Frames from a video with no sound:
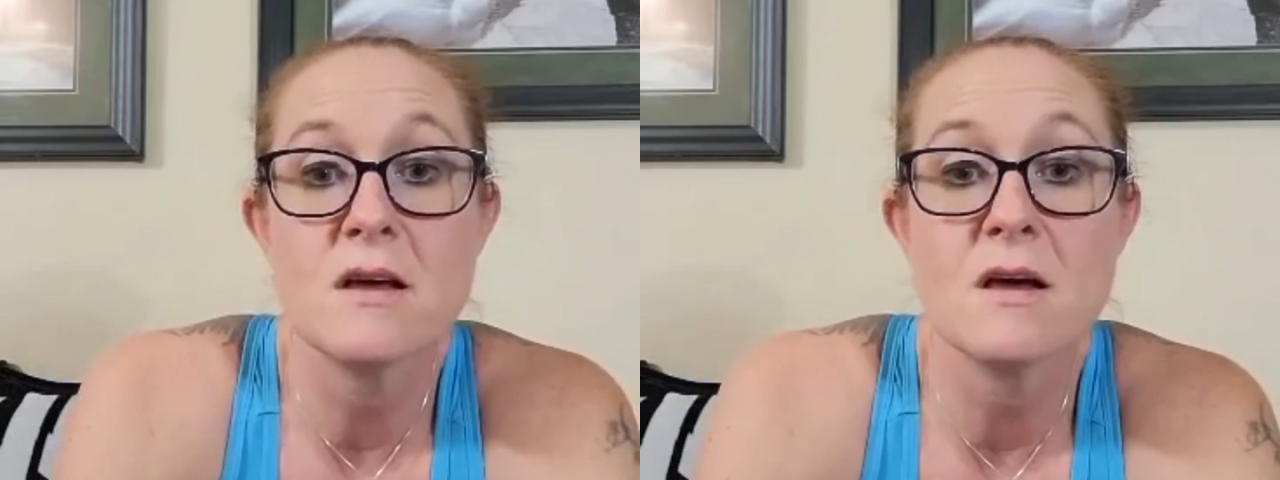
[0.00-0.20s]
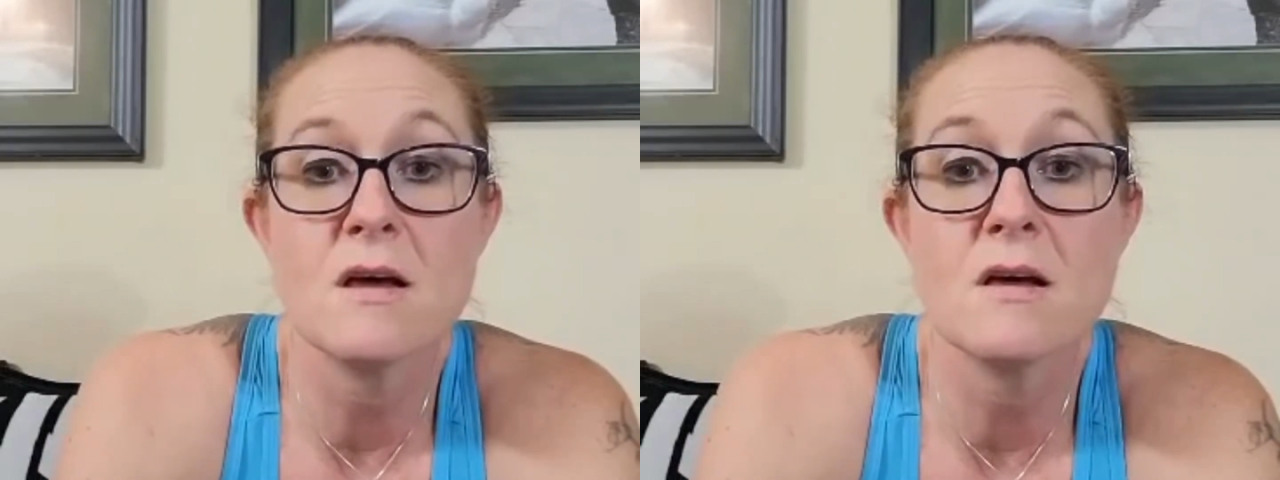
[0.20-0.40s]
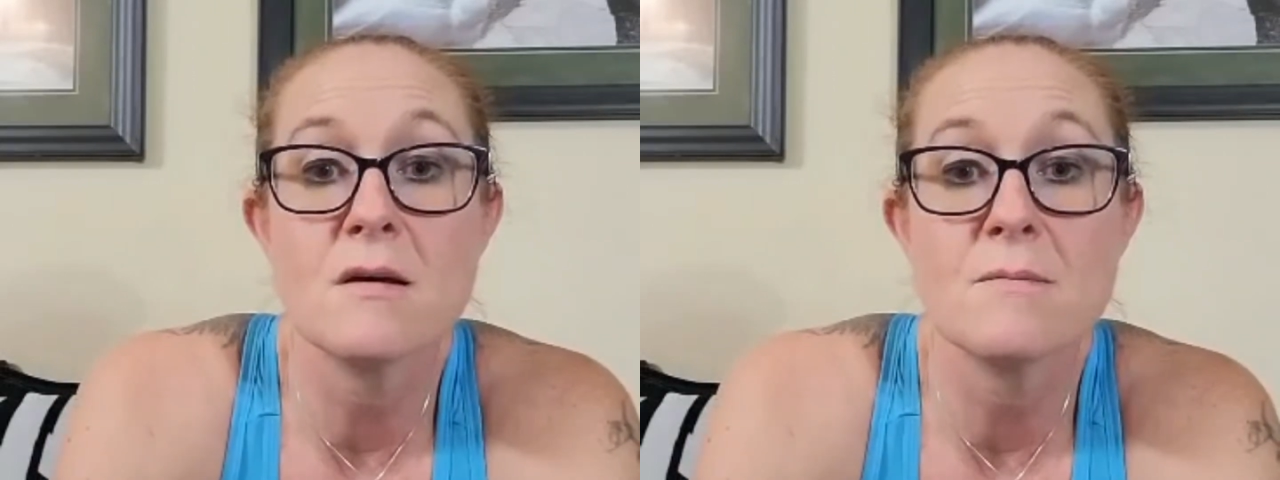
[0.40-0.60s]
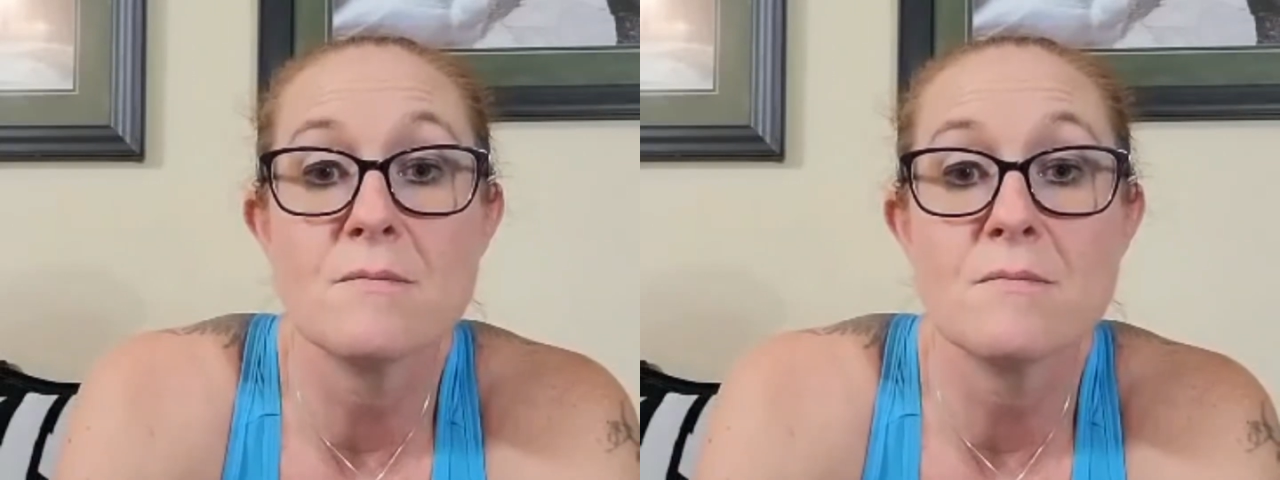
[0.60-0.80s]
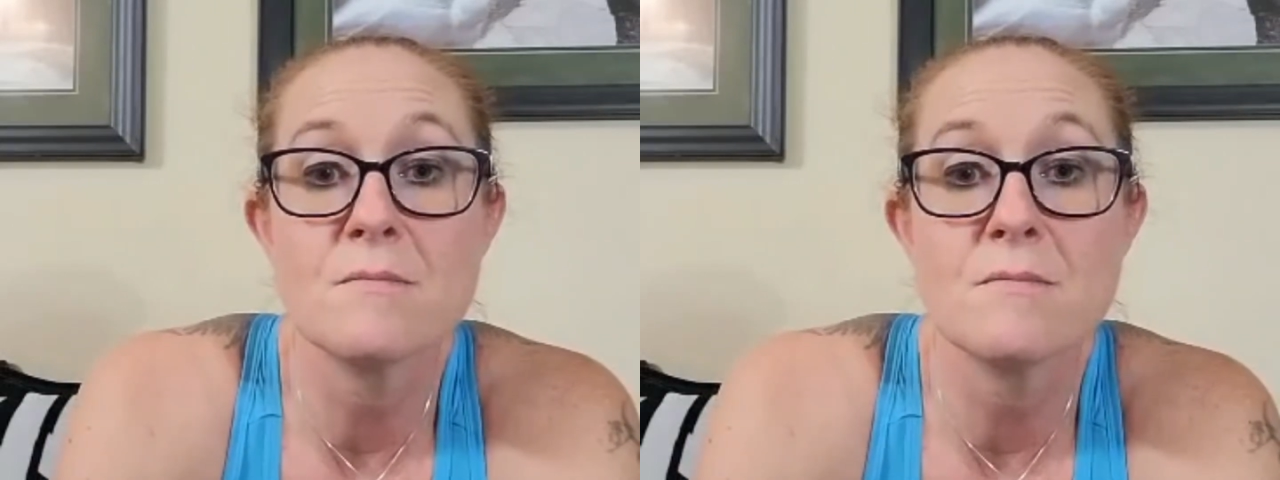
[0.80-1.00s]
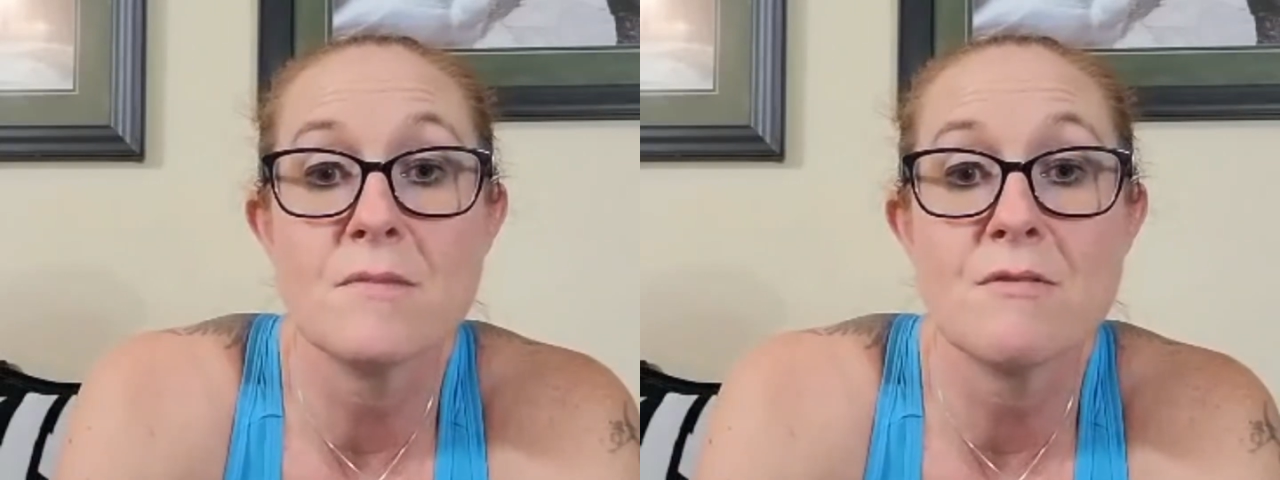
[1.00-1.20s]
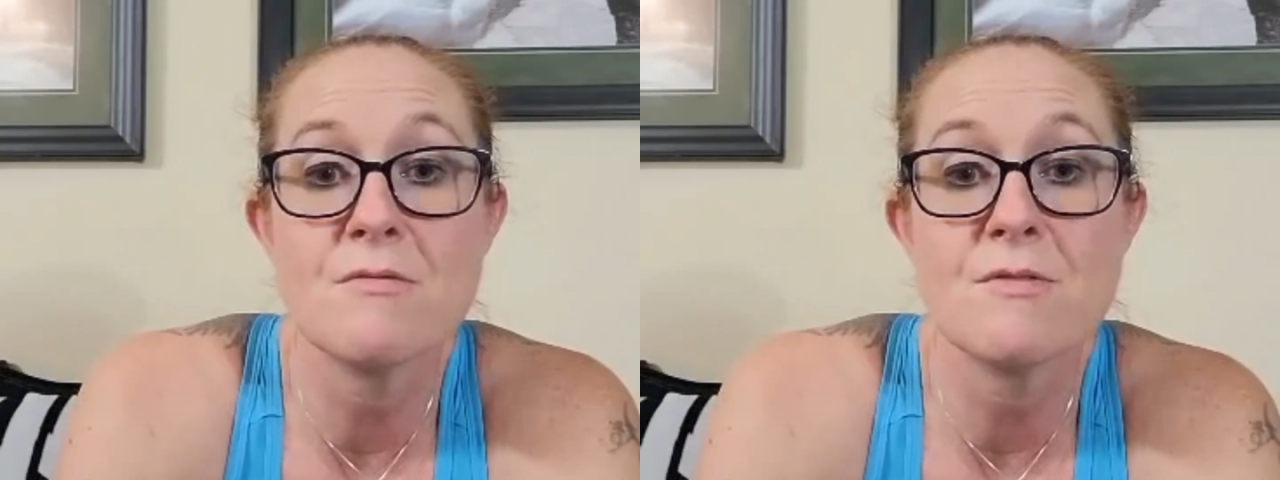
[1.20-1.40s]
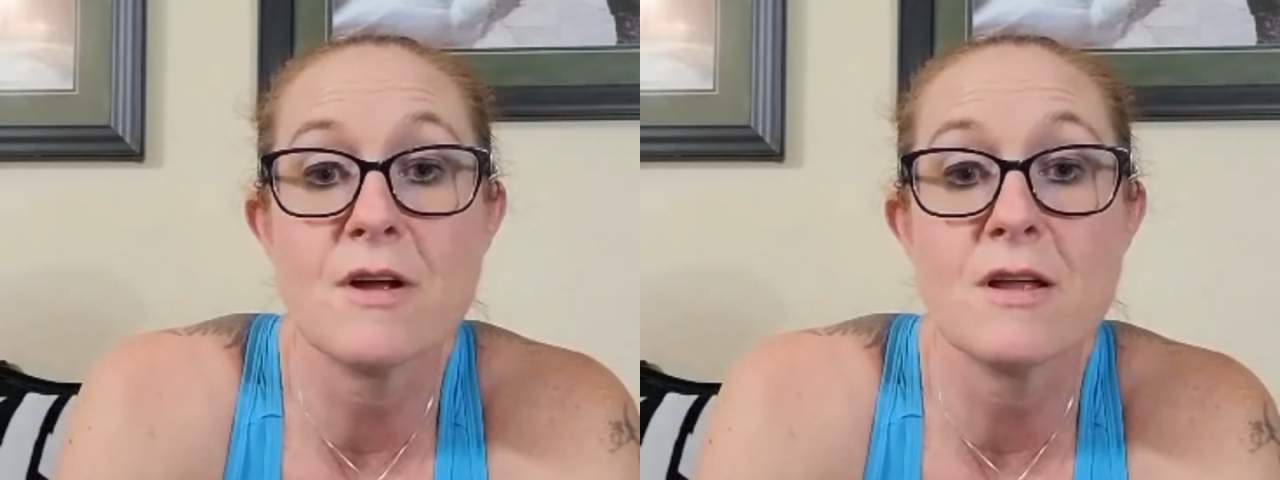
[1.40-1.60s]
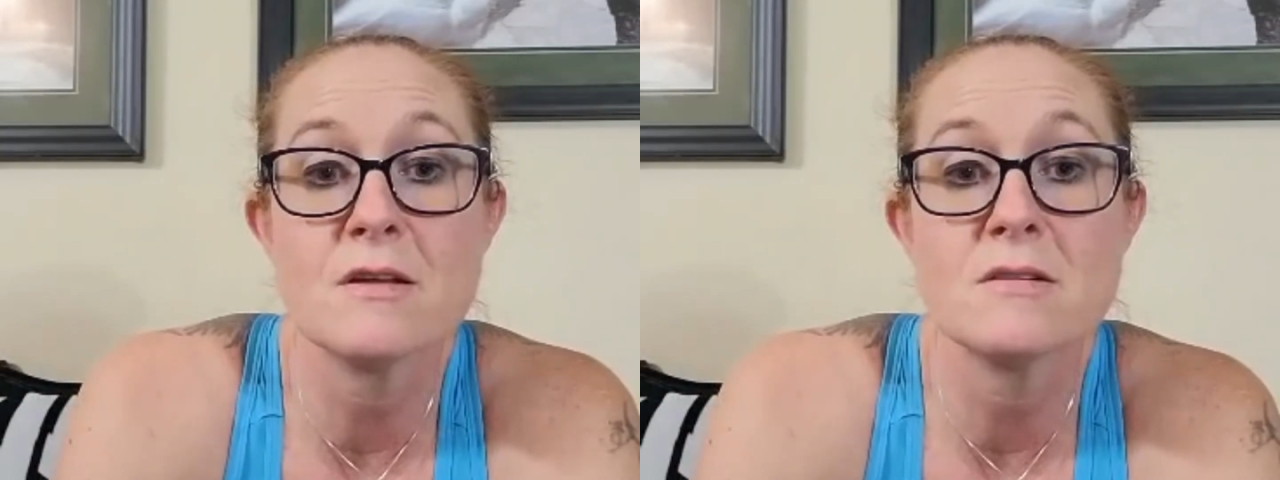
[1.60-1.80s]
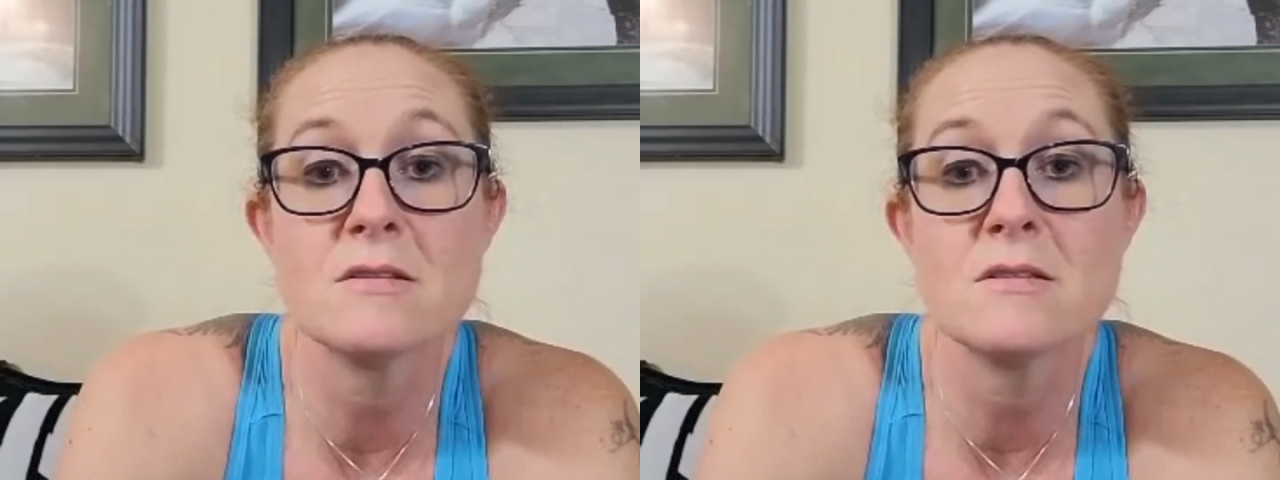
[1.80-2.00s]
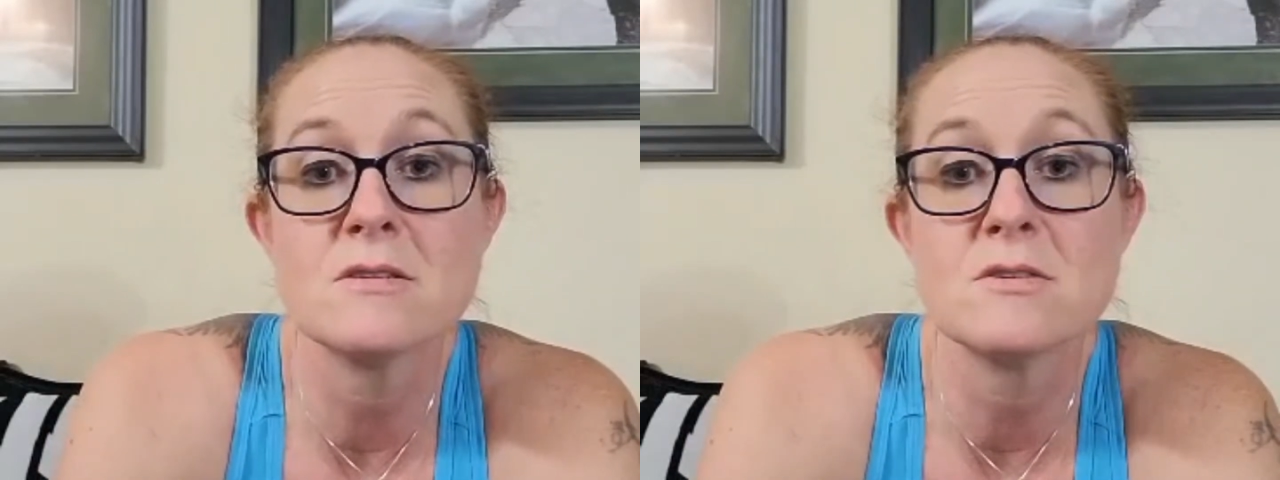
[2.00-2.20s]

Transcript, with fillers: uh, my friend